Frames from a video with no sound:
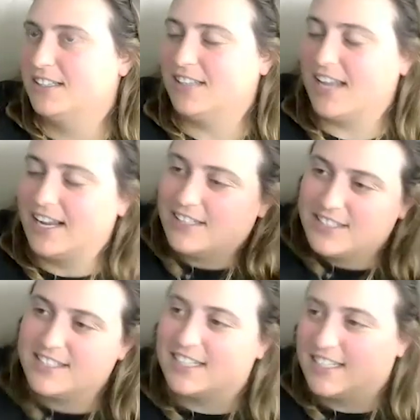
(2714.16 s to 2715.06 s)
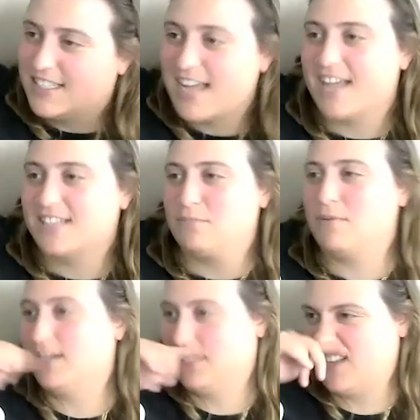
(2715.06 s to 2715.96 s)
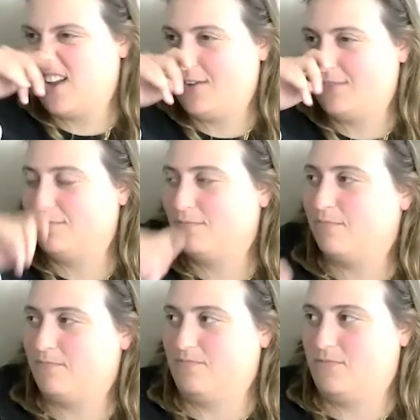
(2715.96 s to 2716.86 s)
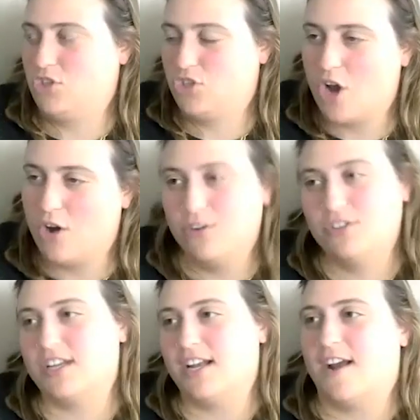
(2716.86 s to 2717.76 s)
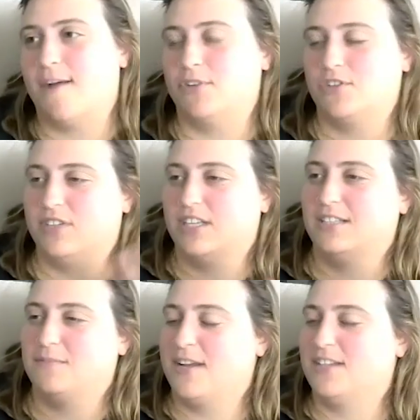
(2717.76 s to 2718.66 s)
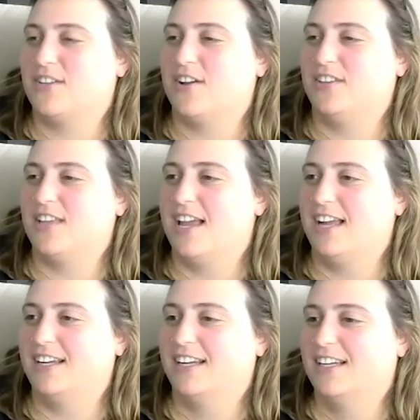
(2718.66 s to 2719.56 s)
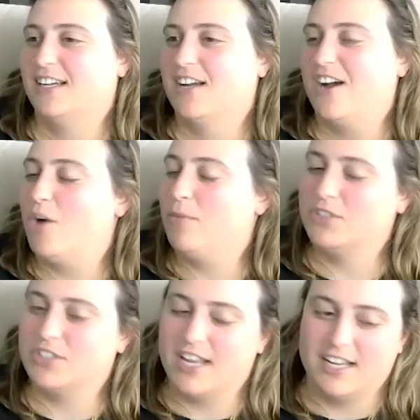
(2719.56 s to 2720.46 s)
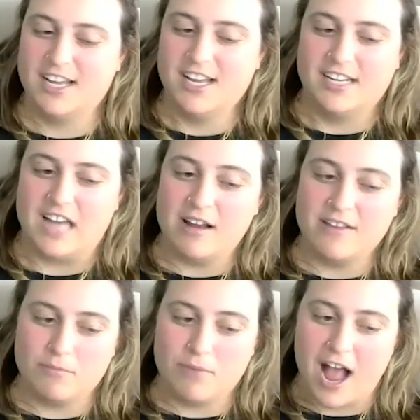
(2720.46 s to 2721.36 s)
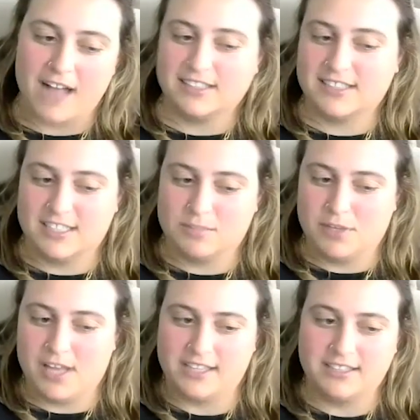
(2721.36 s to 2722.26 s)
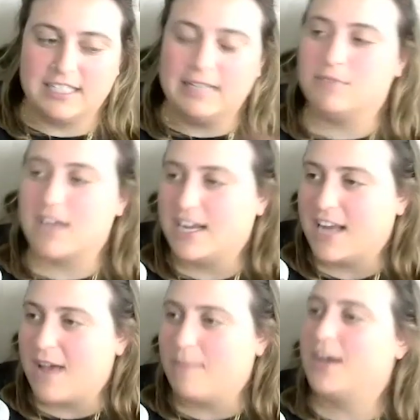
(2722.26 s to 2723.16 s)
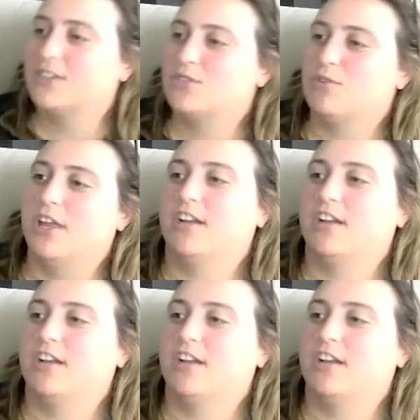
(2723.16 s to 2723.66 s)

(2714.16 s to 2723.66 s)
like success based on shows and how much of it is based on like almost like not even practices but like team dynamics or like